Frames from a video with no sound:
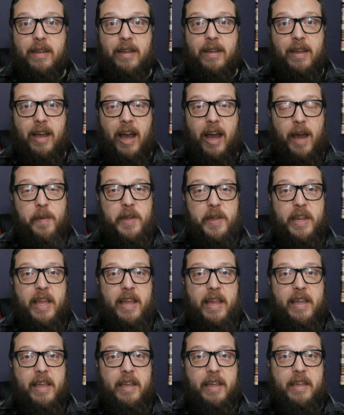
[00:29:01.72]
I mean,
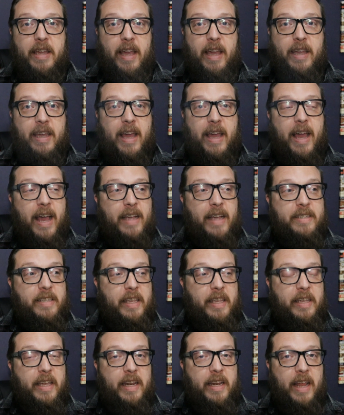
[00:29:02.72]
he can kick ass,
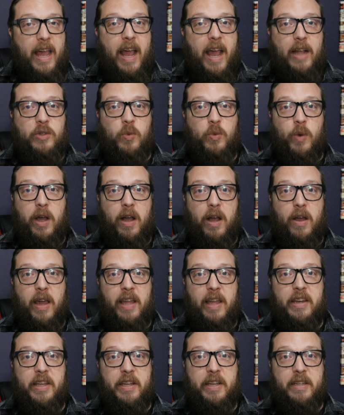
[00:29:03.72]
he can act well,
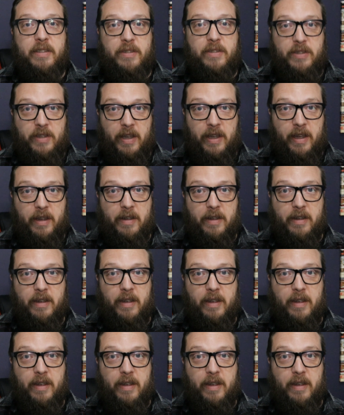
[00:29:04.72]
and he can sing.